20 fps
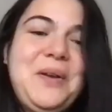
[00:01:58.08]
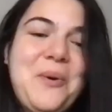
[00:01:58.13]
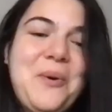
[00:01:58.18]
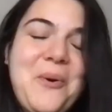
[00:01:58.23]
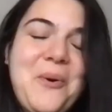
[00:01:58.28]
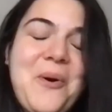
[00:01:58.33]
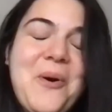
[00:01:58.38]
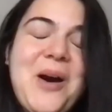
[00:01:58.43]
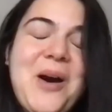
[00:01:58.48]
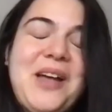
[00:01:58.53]

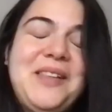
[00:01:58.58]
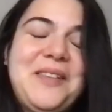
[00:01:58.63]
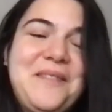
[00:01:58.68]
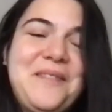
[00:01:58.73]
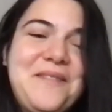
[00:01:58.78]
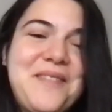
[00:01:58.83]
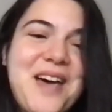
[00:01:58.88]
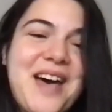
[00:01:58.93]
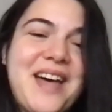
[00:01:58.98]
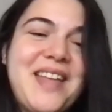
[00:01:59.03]
cool. I
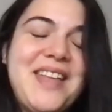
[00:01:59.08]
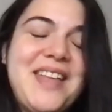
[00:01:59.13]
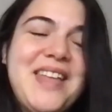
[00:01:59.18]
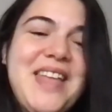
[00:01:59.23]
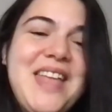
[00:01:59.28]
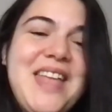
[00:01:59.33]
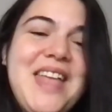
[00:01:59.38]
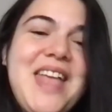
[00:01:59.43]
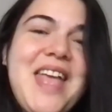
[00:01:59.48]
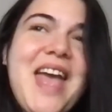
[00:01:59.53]
love that.
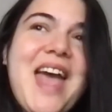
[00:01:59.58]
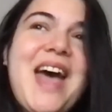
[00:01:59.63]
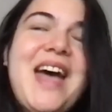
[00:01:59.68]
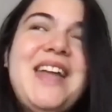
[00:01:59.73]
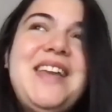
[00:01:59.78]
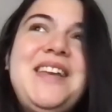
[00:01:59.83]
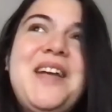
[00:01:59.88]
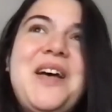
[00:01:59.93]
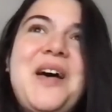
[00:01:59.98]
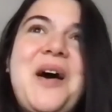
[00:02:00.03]

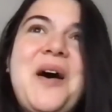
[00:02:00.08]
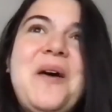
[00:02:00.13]
And